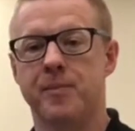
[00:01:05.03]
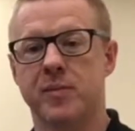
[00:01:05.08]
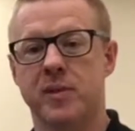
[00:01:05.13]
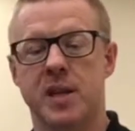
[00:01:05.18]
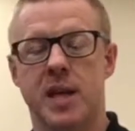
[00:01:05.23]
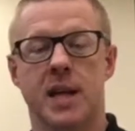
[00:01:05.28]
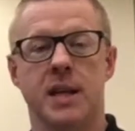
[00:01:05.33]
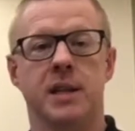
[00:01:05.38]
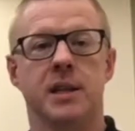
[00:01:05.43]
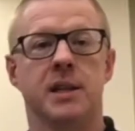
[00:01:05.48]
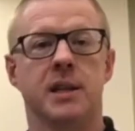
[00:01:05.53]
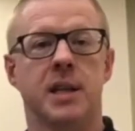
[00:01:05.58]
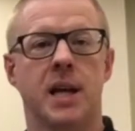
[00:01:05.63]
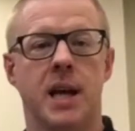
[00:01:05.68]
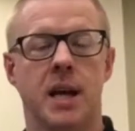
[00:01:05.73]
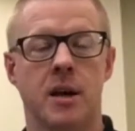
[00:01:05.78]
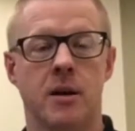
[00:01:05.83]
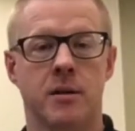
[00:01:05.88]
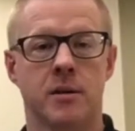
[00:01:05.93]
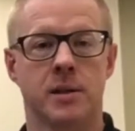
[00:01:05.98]
tendon
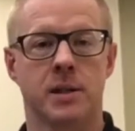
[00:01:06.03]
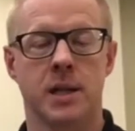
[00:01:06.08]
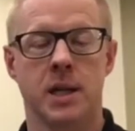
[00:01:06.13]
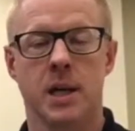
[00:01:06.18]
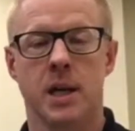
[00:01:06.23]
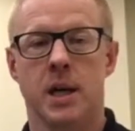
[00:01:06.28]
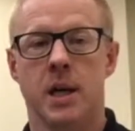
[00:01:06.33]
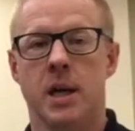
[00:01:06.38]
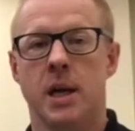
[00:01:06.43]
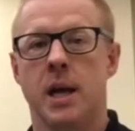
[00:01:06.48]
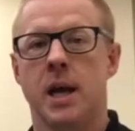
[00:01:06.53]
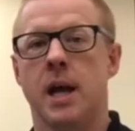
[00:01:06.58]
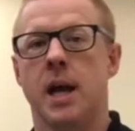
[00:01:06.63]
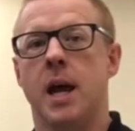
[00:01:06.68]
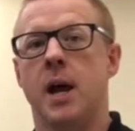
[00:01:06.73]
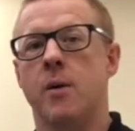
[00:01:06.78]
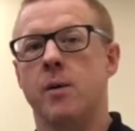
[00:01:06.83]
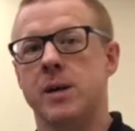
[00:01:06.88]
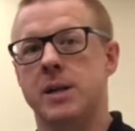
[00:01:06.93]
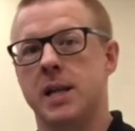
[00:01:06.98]
tears,
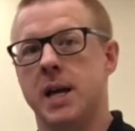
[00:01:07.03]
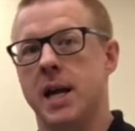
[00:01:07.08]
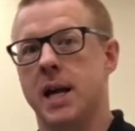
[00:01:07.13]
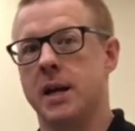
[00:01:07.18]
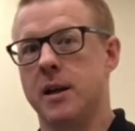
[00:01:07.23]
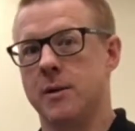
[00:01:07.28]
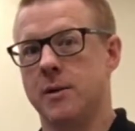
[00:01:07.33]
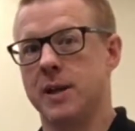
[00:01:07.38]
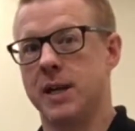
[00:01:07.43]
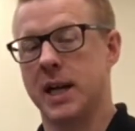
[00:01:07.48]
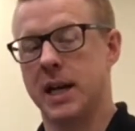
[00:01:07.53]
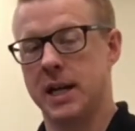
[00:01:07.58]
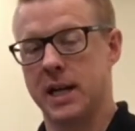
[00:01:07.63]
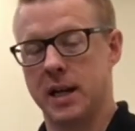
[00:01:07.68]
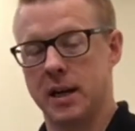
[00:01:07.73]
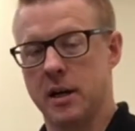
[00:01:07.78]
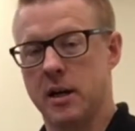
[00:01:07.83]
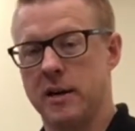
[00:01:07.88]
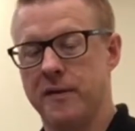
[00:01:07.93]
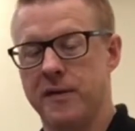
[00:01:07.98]
and we say, hey, you got to
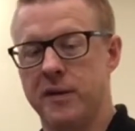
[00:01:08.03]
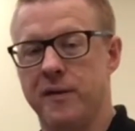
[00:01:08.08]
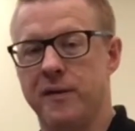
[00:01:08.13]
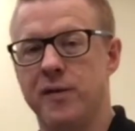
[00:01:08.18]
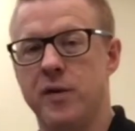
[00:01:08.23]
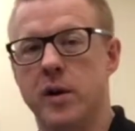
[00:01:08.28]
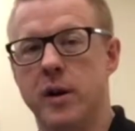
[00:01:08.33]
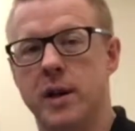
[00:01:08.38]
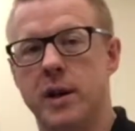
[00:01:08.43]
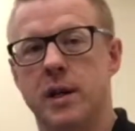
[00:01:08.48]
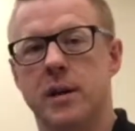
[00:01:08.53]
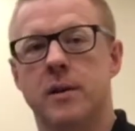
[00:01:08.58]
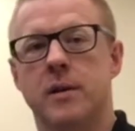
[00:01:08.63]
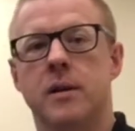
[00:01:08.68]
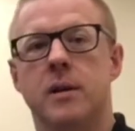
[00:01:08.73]
get off the foot.